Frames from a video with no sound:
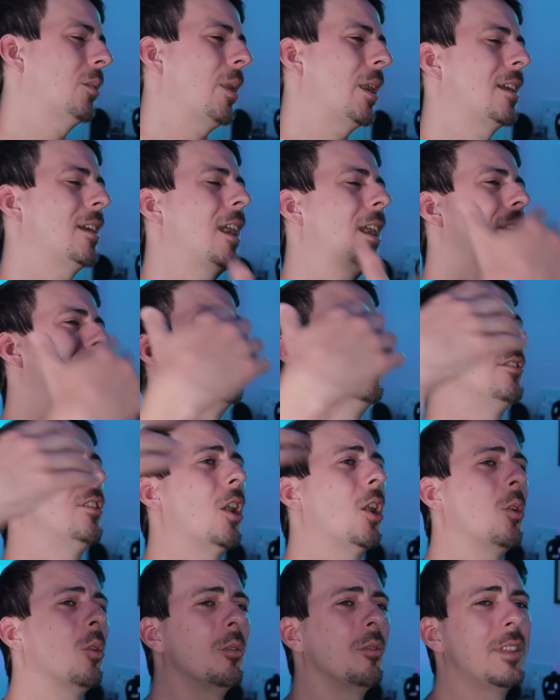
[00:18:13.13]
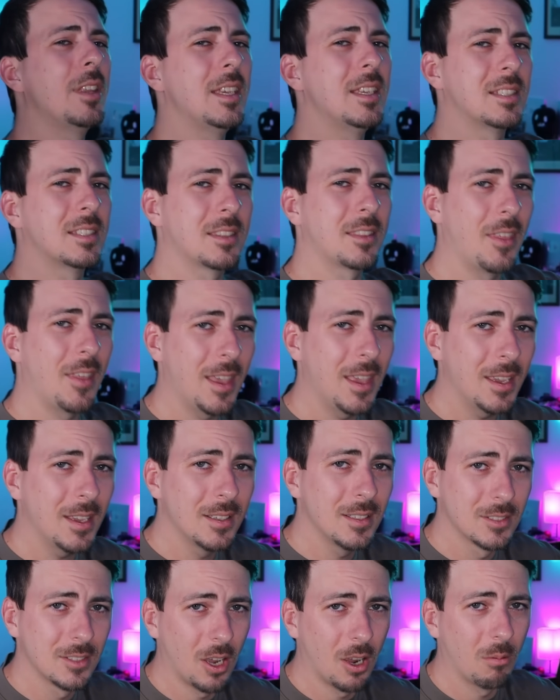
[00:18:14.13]
do I not know these
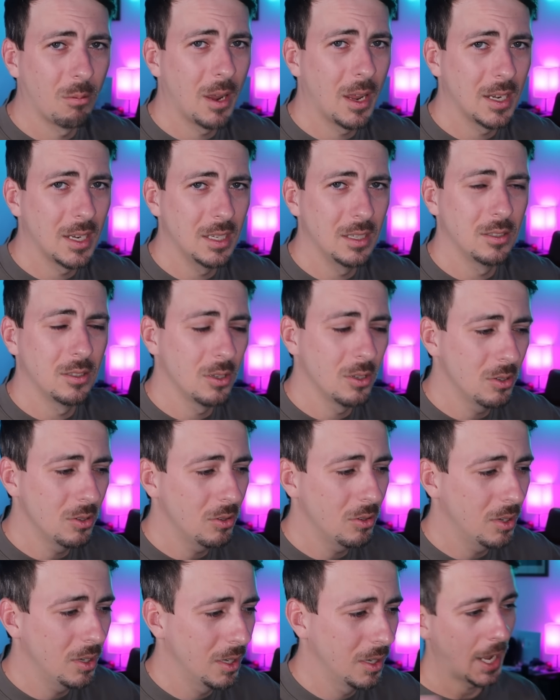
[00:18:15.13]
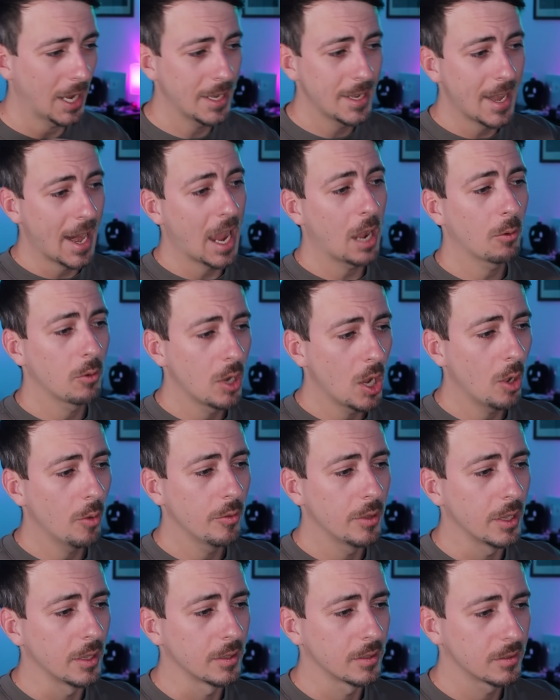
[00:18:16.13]
things already, dude? I now know
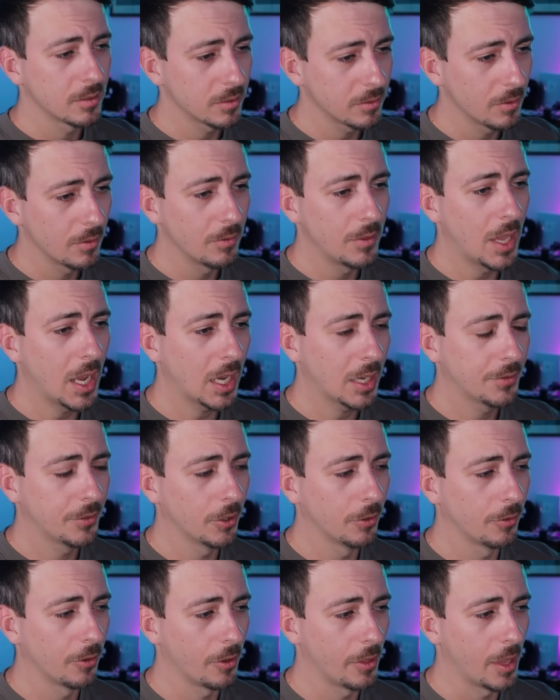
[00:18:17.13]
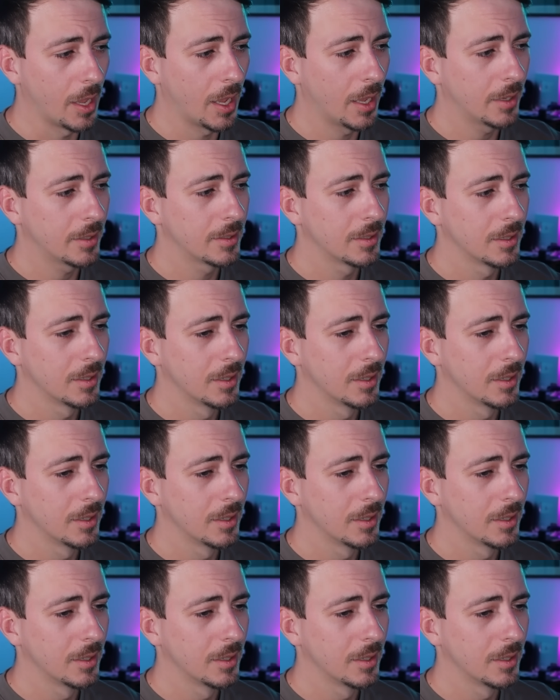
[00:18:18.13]
this. Thankful for that.